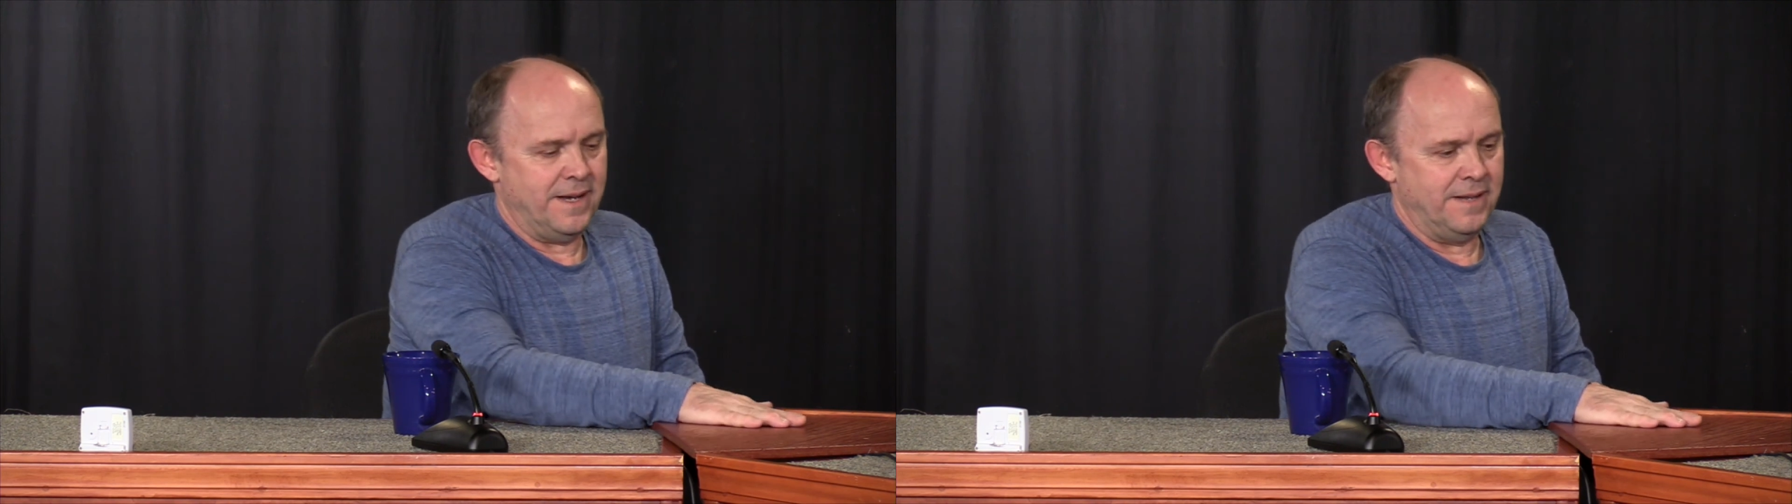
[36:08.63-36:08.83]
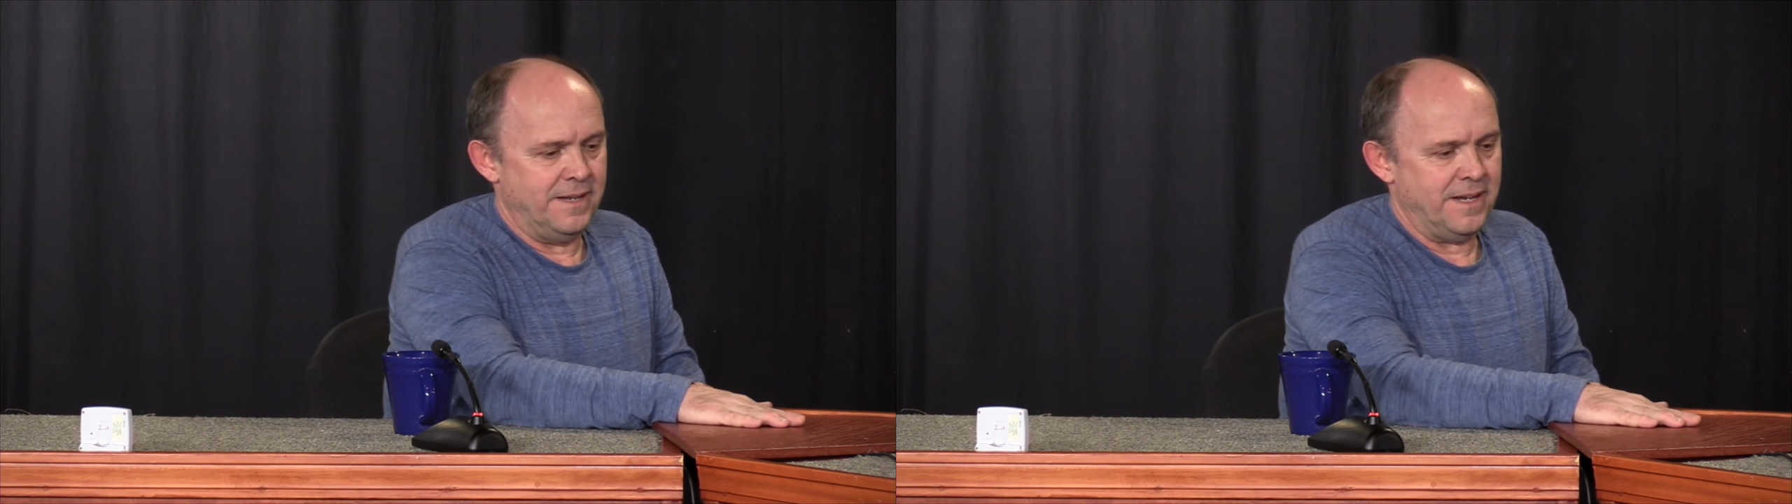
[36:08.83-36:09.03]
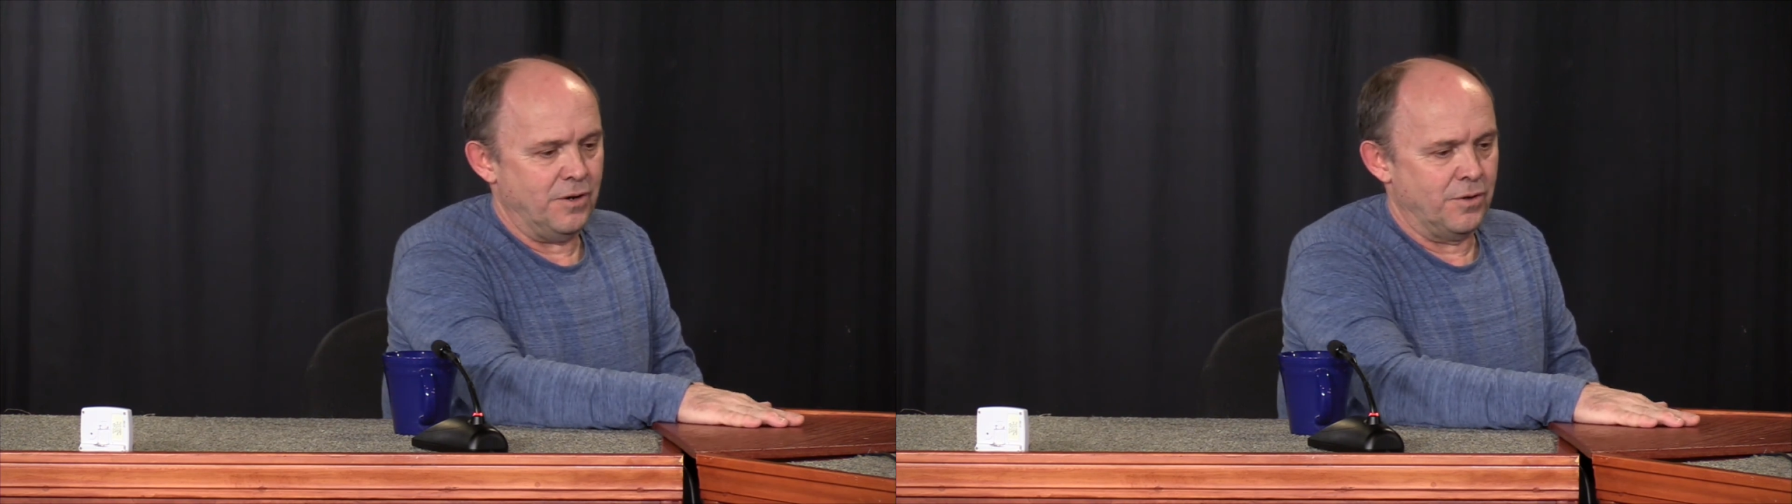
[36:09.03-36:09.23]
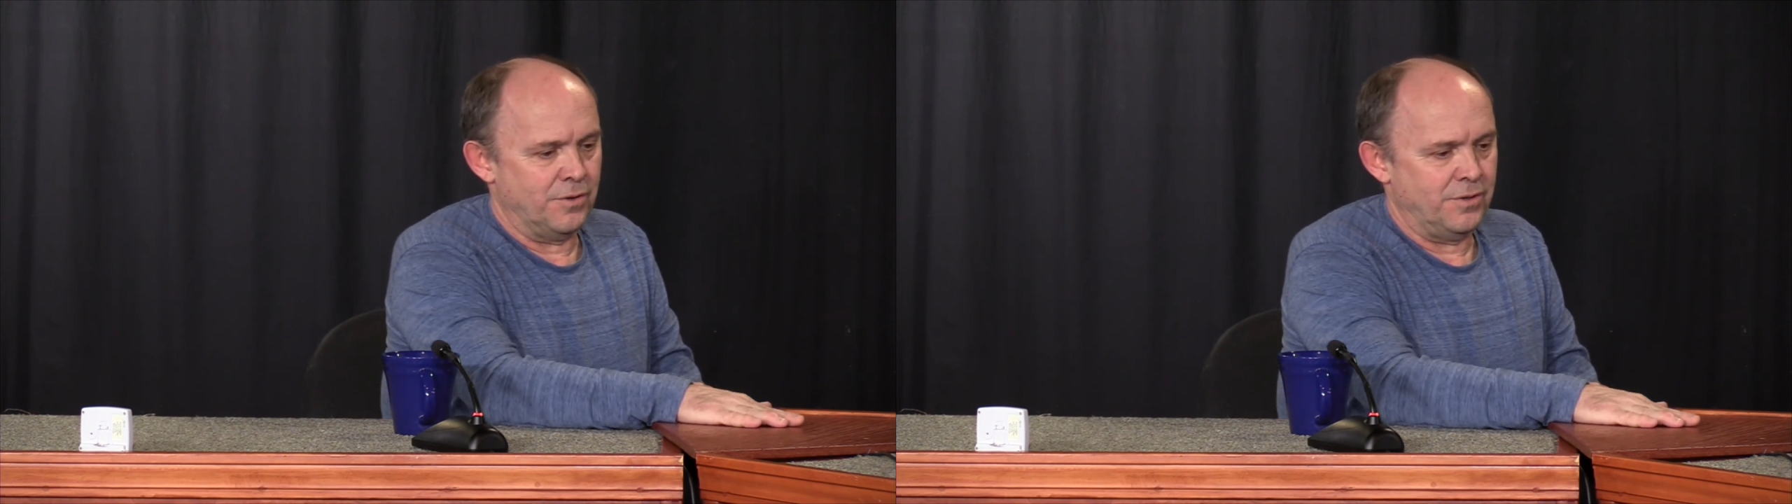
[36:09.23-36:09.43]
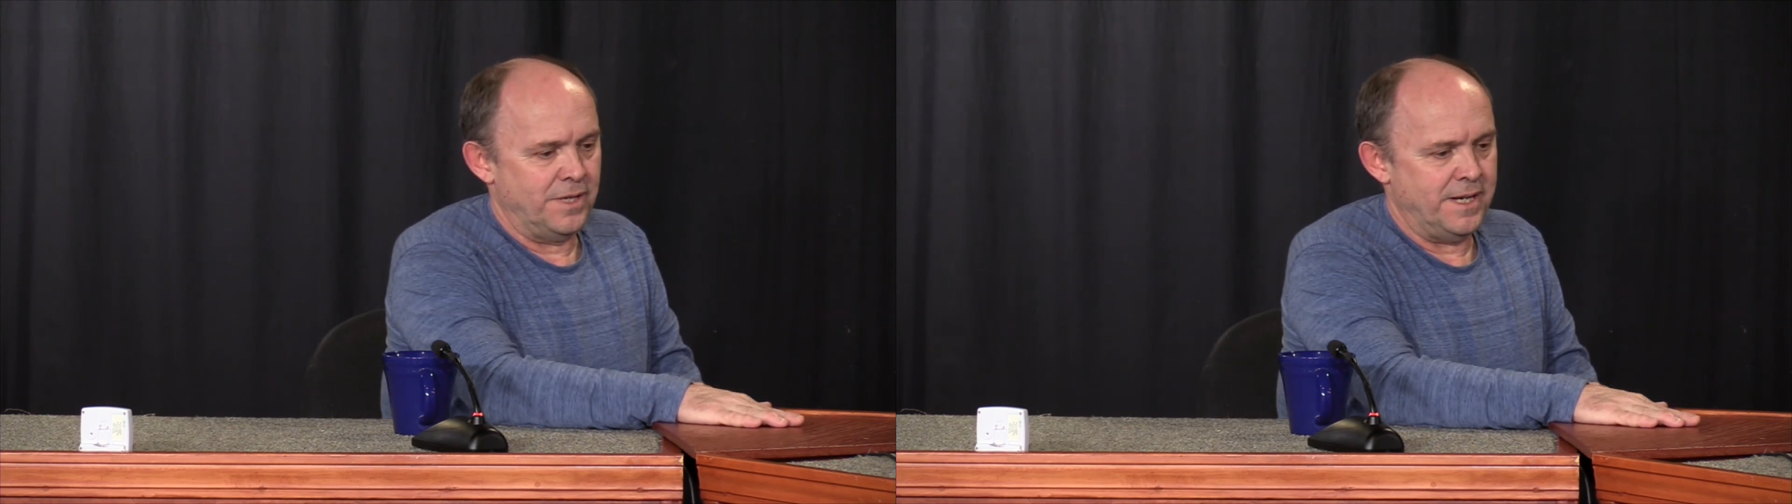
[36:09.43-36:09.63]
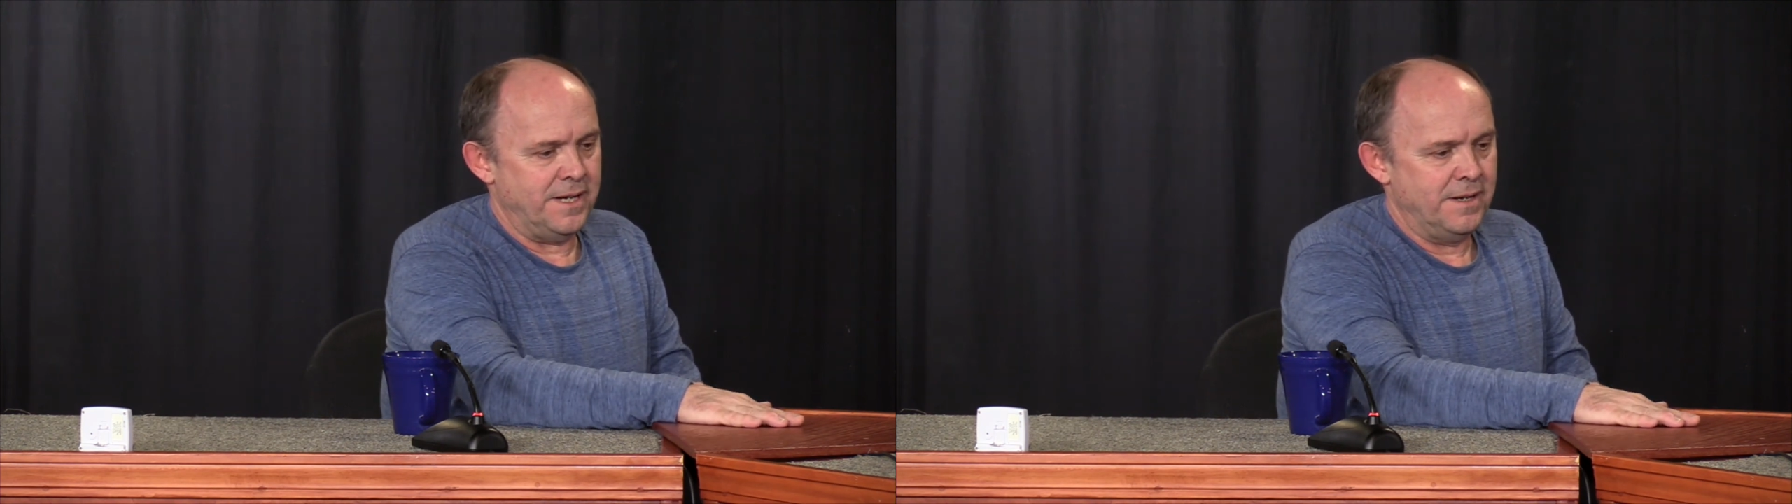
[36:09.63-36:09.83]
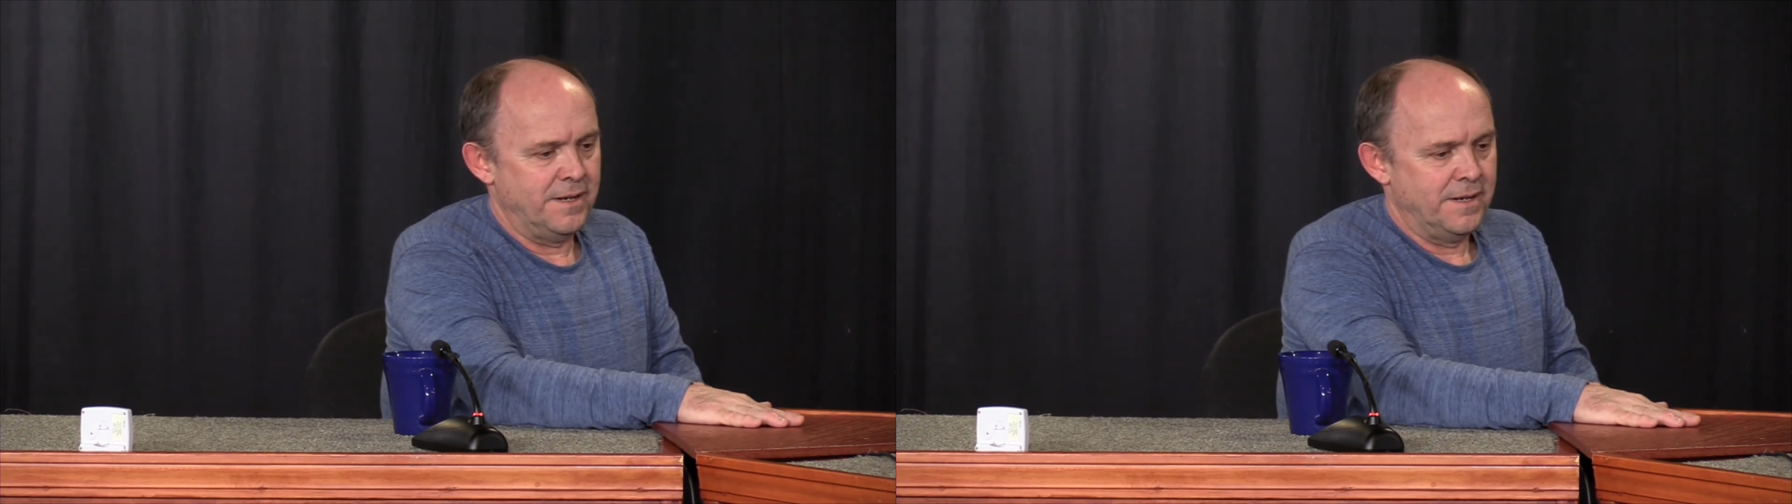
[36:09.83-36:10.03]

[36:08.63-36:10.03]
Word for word: in the early